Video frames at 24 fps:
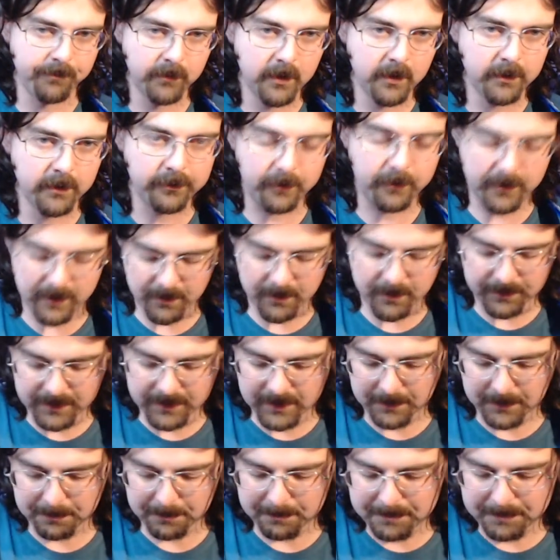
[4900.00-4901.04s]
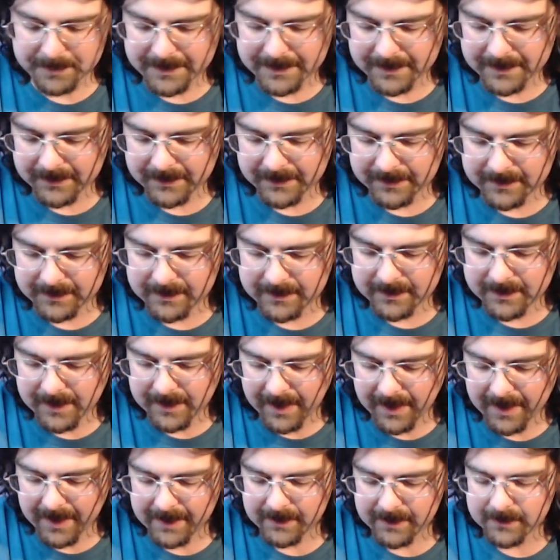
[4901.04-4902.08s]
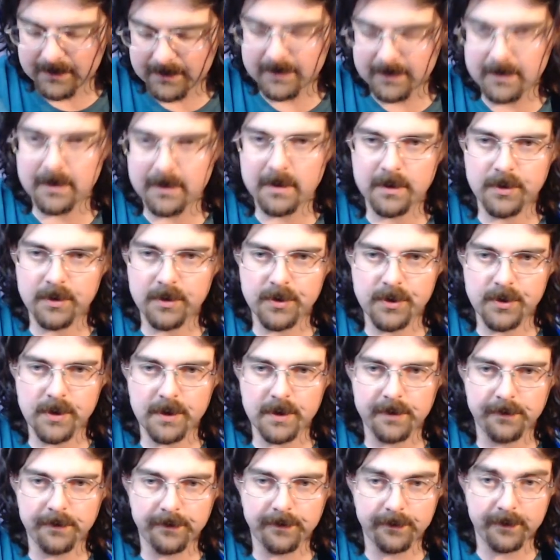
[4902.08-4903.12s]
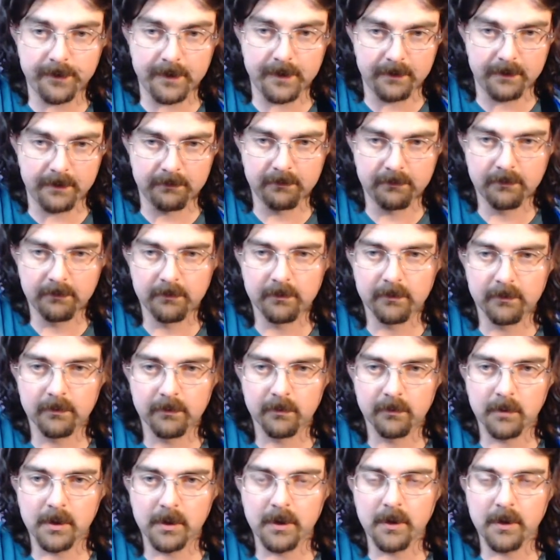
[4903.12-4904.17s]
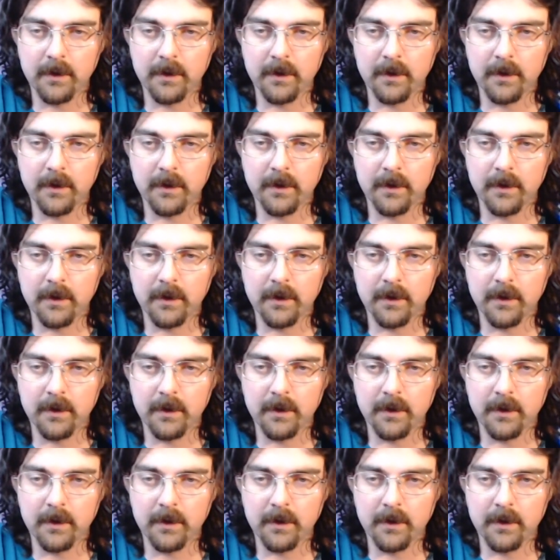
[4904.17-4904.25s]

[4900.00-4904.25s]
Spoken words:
So you end up getting B, E, A, D, G, C when you do